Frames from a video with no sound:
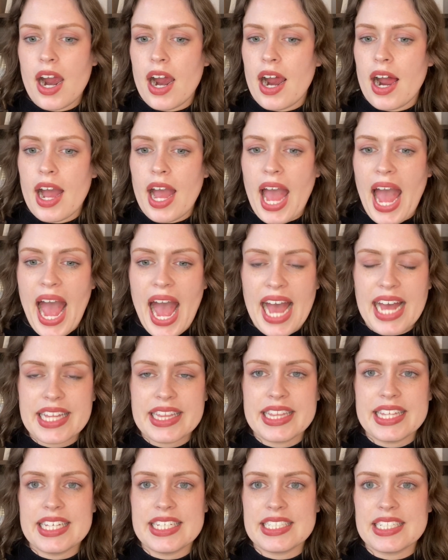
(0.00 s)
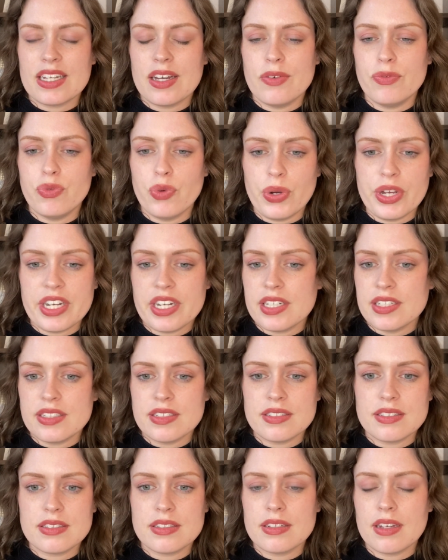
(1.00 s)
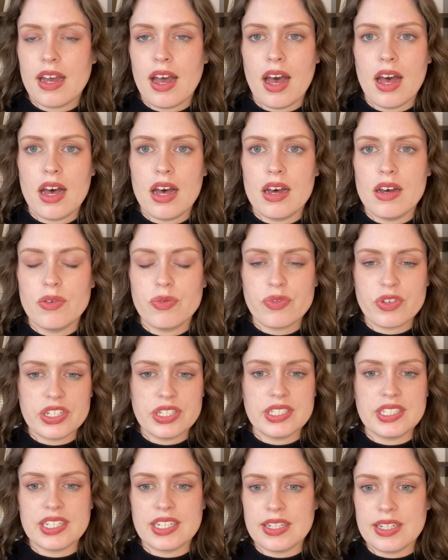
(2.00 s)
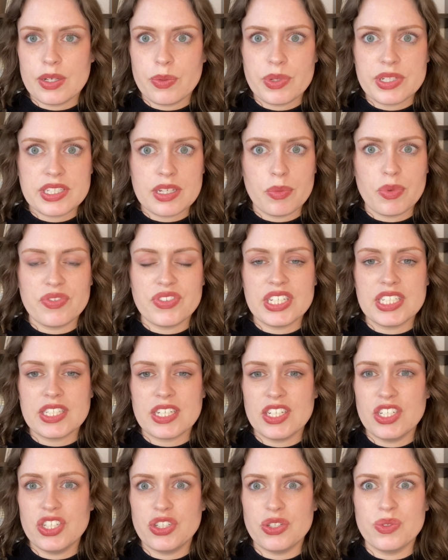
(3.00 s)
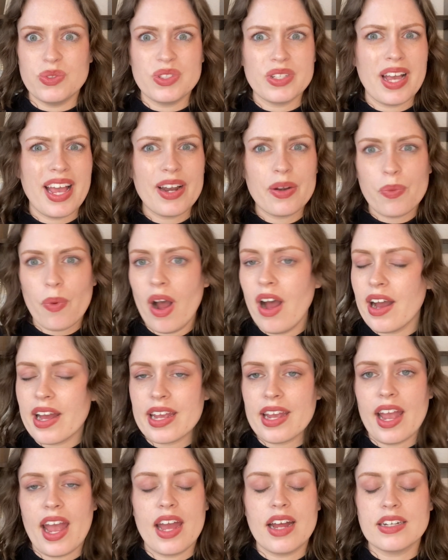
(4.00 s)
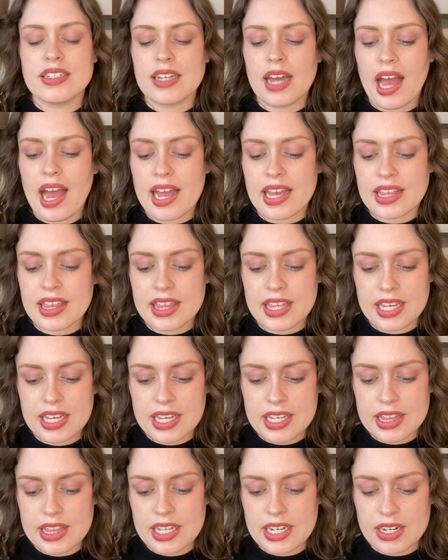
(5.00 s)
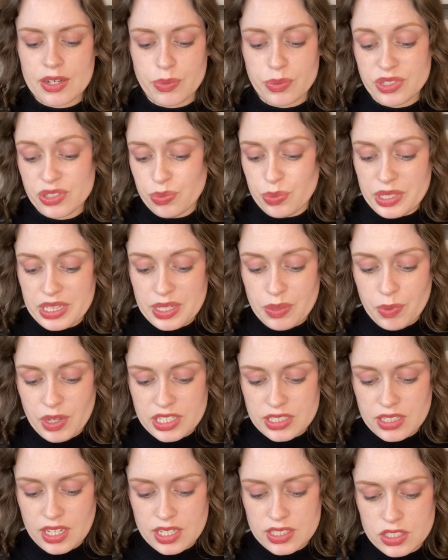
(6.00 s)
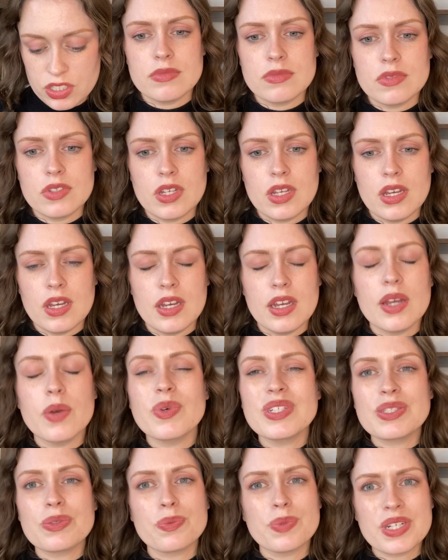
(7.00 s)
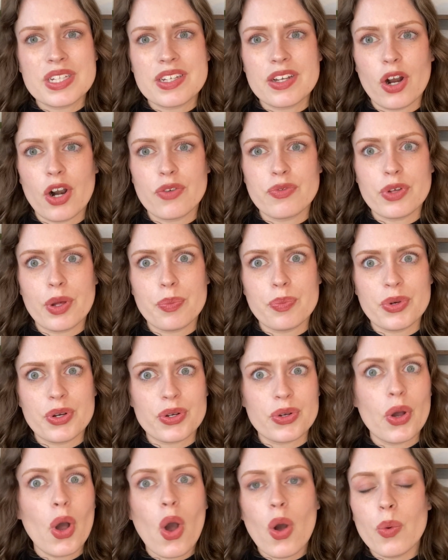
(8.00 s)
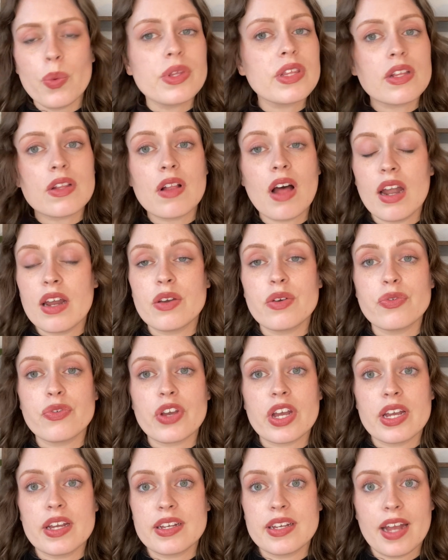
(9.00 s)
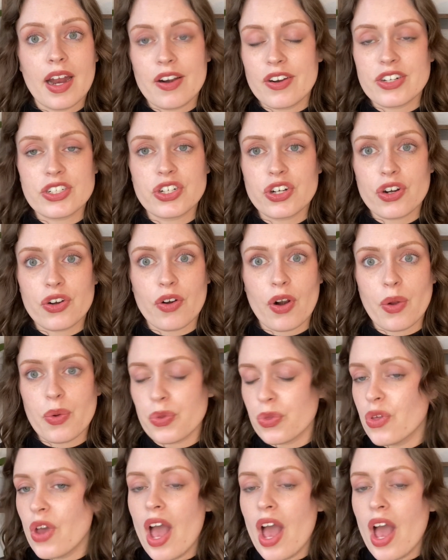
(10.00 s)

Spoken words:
had this avoidance of dealing with some of these issues and why. And I think that it was really well done. So it was a really heartfelt book with a lot of character growth